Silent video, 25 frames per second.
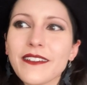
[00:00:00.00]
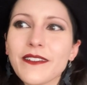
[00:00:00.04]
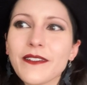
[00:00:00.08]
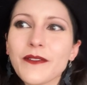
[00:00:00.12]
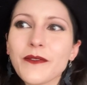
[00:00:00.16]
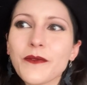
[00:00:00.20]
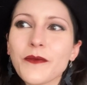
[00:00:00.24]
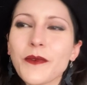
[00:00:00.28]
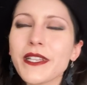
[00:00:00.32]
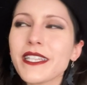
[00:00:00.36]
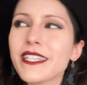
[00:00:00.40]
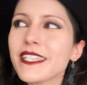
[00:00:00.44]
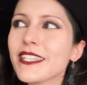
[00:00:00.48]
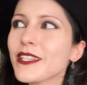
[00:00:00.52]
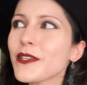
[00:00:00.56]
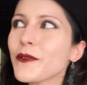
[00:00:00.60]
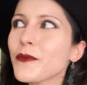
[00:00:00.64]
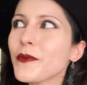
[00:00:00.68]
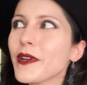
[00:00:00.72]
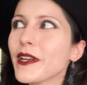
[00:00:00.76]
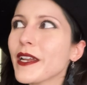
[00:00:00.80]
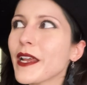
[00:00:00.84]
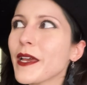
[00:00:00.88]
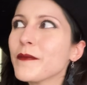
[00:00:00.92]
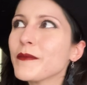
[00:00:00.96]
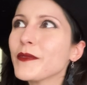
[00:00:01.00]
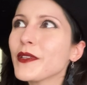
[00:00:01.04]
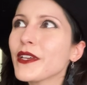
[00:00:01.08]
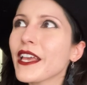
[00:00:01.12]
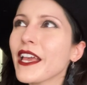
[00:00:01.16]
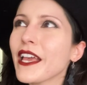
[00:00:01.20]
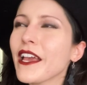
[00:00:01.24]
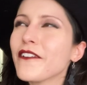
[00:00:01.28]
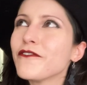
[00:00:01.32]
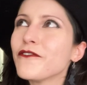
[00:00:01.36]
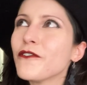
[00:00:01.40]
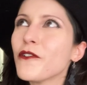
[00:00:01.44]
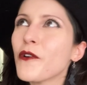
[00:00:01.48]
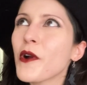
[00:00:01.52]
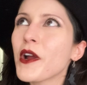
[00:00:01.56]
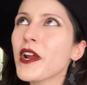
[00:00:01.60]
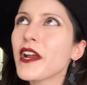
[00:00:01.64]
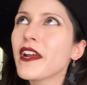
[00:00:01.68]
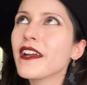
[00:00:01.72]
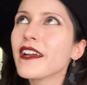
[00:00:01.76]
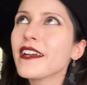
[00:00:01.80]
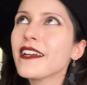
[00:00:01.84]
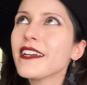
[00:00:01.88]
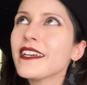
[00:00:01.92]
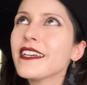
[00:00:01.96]
what's the word I'm looking
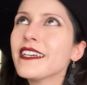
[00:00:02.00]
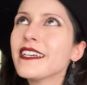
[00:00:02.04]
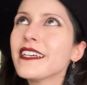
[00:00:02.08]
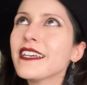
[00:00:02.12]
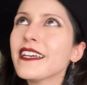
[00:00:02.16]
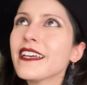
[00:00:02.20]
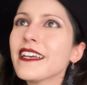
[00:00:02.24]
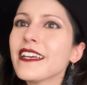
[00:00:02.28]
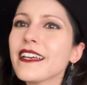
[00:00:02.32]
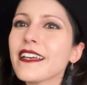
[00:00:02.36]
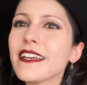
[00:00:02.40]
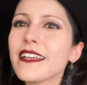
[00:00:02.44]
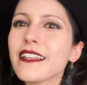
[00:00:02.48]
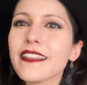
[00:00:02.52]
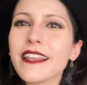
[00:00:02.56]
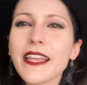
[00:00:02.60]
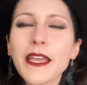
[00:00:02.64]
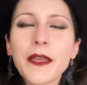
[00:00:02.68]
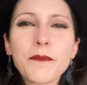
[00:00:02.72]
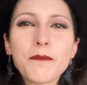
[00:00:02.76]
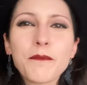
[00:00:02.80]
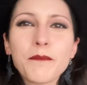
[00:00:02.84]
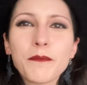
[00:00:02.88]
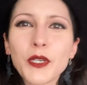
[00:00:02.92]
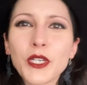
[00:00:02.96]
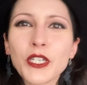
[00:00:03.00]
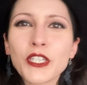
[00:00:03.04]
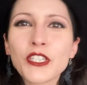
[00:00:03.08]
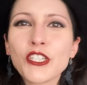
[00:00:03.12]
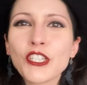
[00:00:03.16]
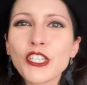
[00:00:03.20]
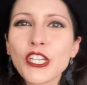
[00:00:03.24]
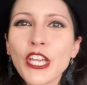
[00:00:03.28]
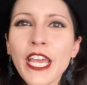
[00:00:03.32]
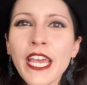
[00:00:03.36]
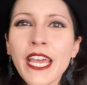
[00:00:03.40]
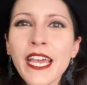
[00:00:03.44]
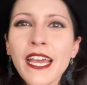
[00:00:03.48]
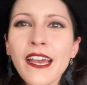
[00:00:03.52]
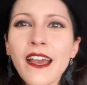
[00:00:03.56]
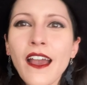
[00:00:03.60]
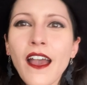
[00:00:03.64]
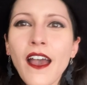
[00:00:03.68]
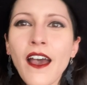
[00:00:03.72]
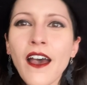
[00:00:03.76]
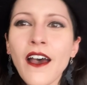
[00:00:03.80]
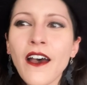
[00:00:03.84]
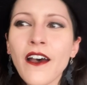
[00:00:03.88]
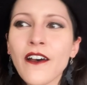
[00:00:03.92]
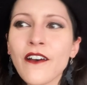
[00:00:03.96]
for? Like merging
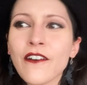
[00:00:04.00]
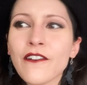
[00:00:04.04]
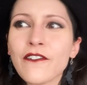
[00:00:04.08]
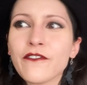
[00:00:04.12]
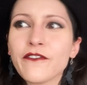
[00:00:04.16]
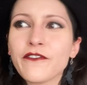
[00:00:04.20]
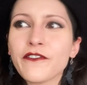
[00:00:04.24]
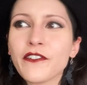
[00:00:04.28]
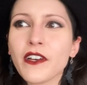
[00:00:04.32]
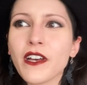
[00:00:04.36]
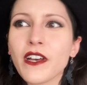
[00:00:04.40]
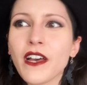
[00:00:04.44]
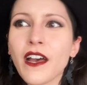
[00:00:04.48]
of